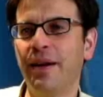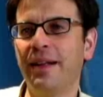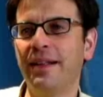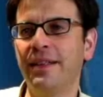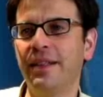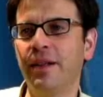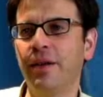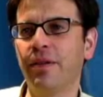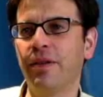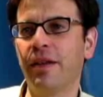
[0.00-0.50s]
Well,
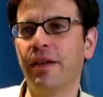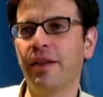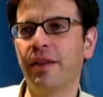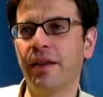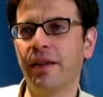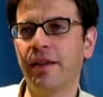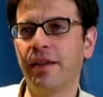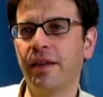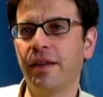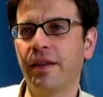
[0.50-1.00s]

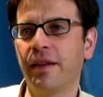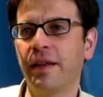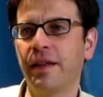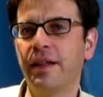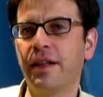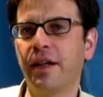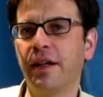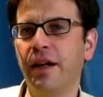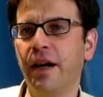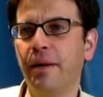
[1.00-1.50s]
the
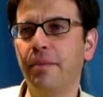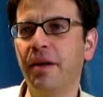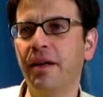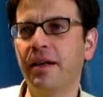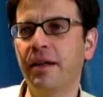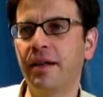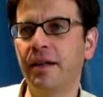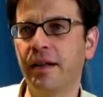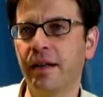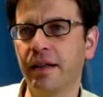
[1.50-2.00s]

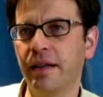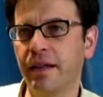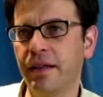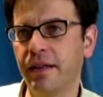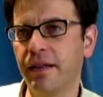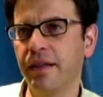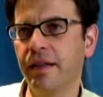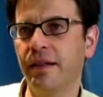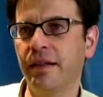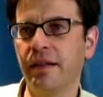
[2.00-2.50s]
economic
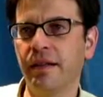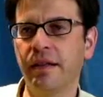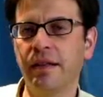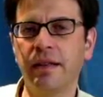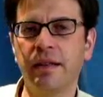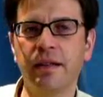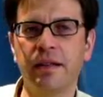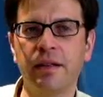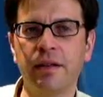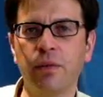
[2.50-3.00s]

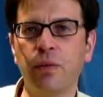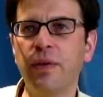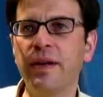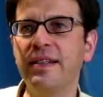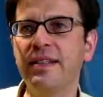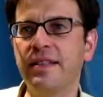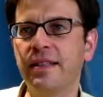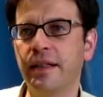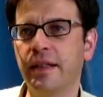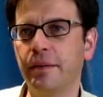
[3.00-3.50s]

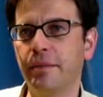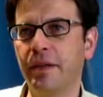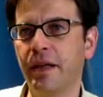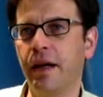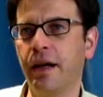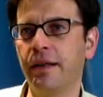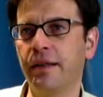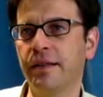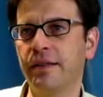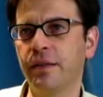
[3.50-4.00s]
reasoning
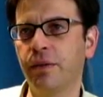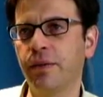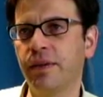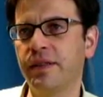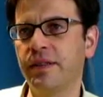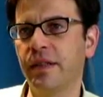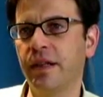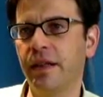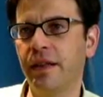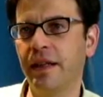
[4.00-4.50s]
behind this, the
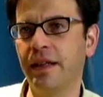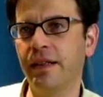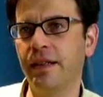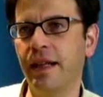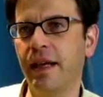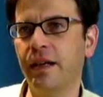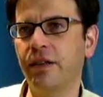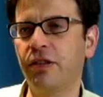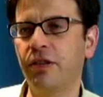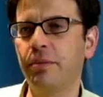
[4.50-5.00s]
reason I think
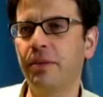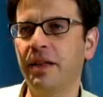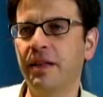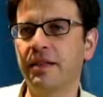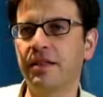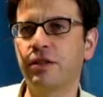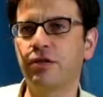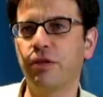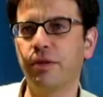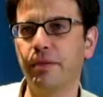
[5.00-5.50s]
it'll actually be
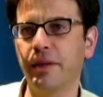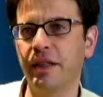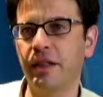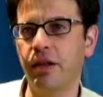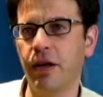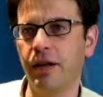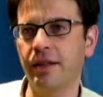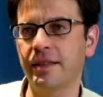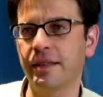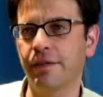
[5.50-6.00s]
extremely
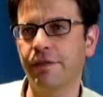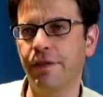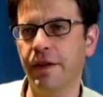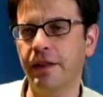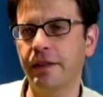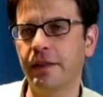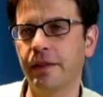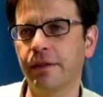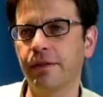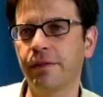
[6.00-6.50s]
cost
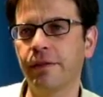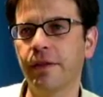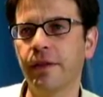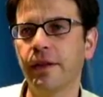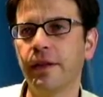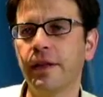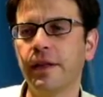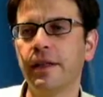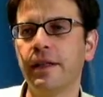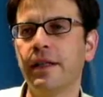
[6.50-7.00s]
effective,
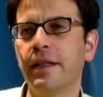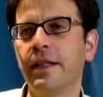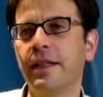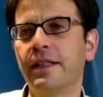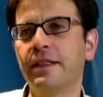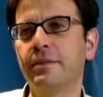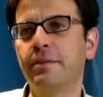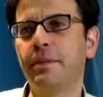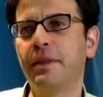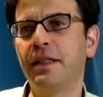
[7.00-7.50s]

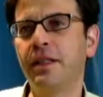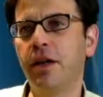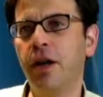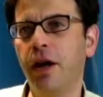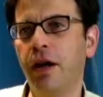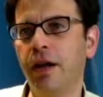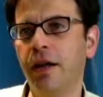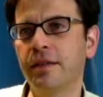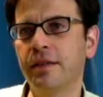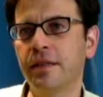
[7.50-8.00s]
is
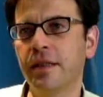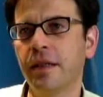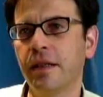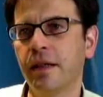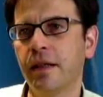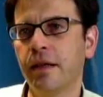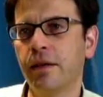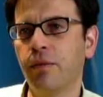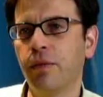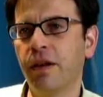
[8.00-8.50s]
because
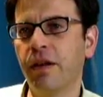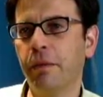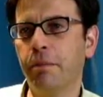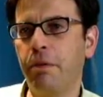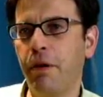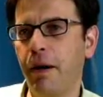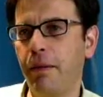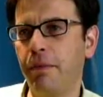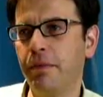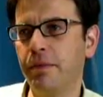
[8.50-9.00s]
one of the
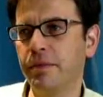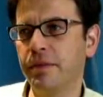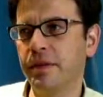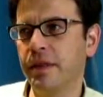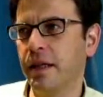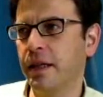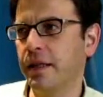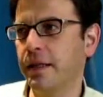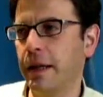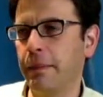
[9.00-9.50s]
problems
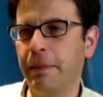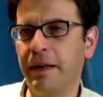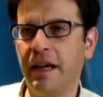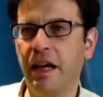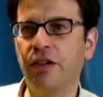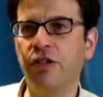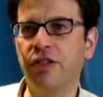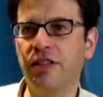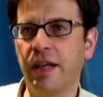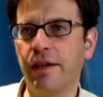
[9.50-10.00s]
that
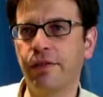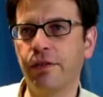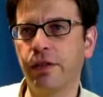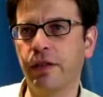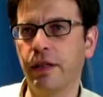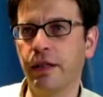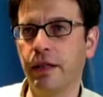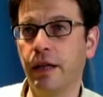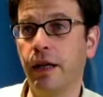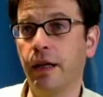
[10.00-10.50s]
applications have
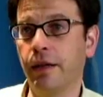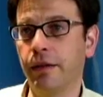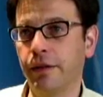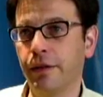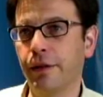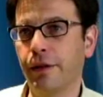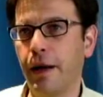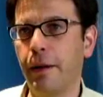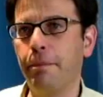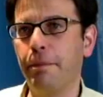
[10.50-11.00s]
today, and
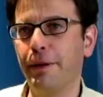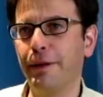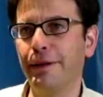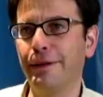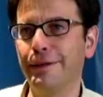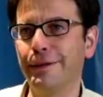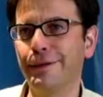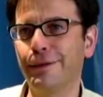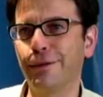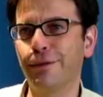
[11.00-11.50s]
the
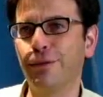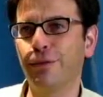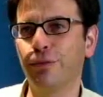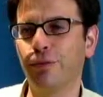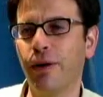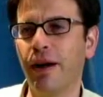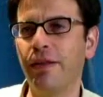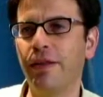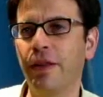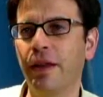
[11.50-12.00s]
companies who
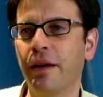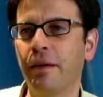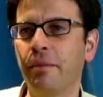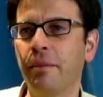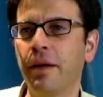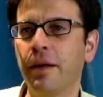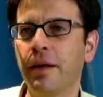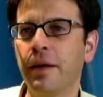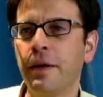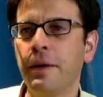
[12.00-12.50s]
run them,